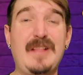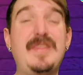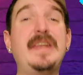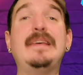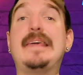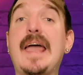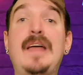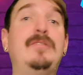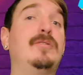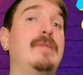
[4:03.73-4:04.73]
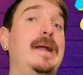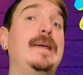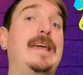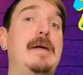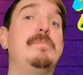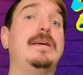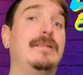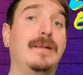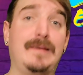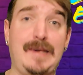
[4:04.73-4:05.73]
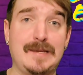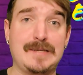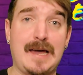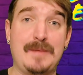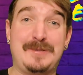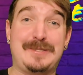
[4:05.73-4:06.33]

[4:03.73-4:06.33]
Then again, the writing can be clunky at times,